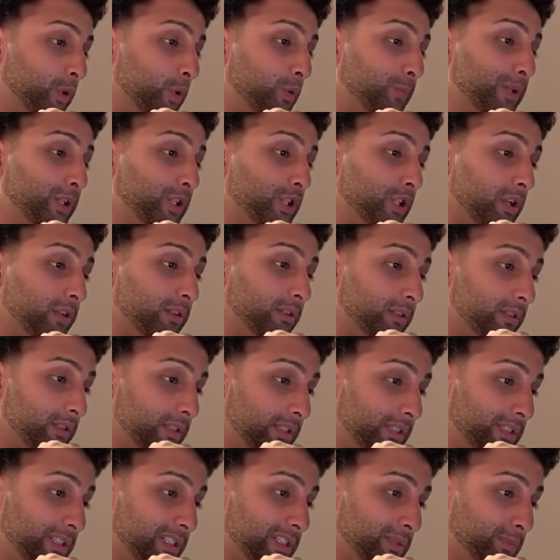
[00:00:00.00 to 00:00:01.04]
UP shot
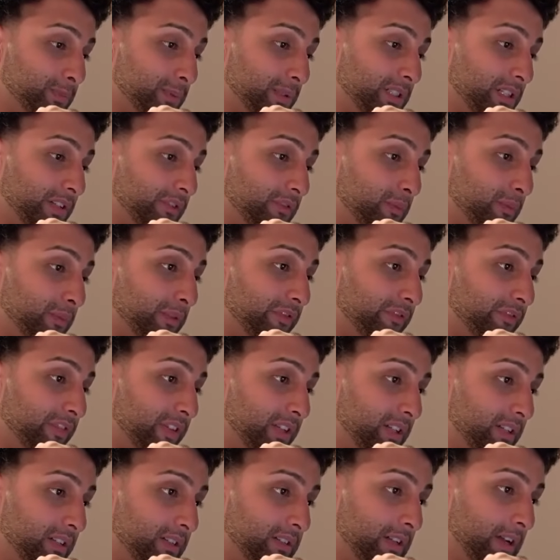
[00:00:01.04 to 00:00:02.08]
36% from the
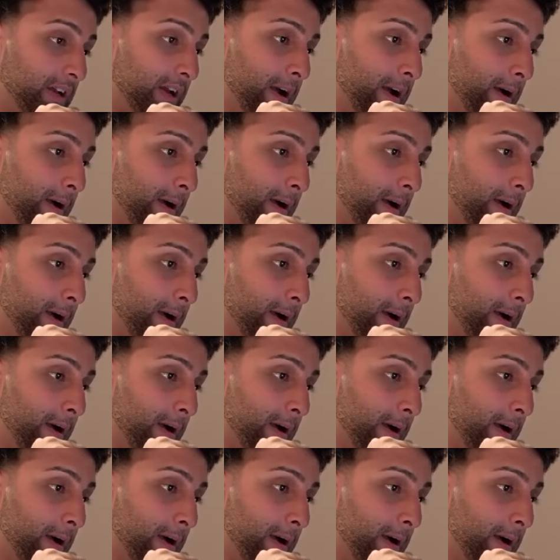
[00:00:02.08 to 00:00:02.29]
field.